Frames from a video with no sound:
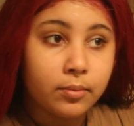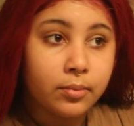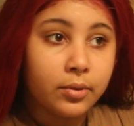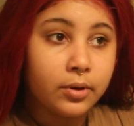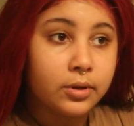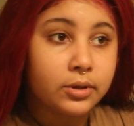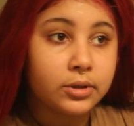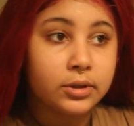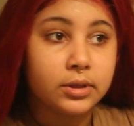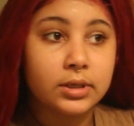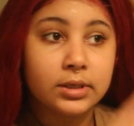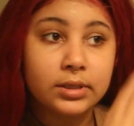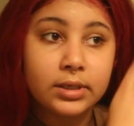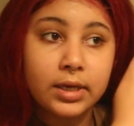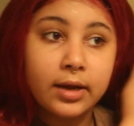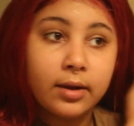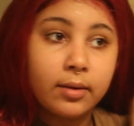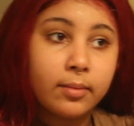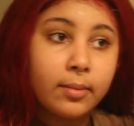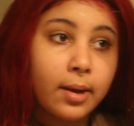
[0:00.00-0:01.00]
push this
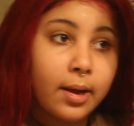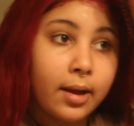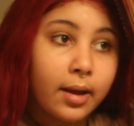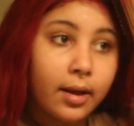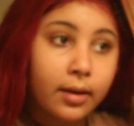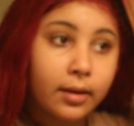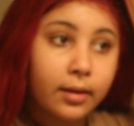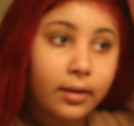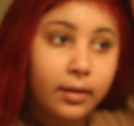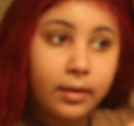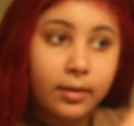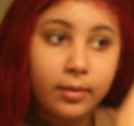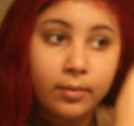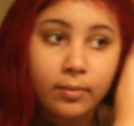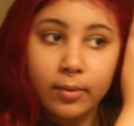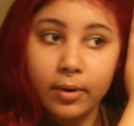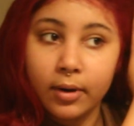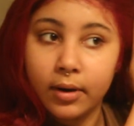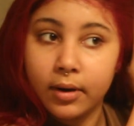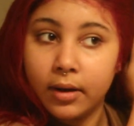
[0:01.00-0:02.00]
hair back
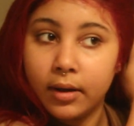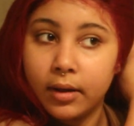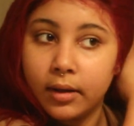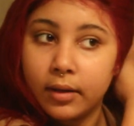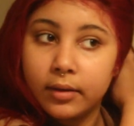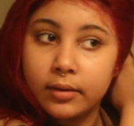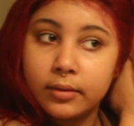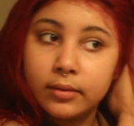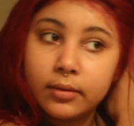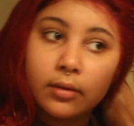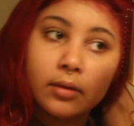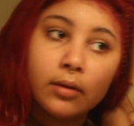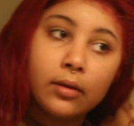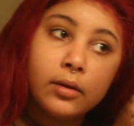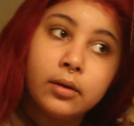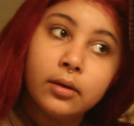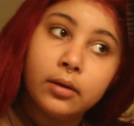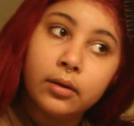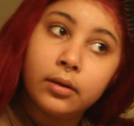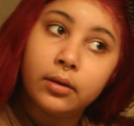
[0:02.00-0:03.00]
and work on
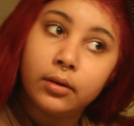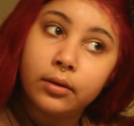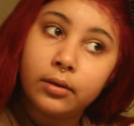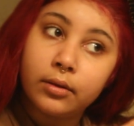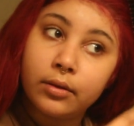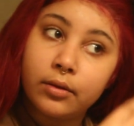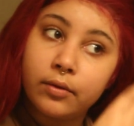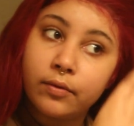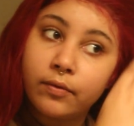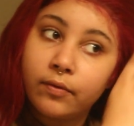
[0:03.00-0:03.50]
the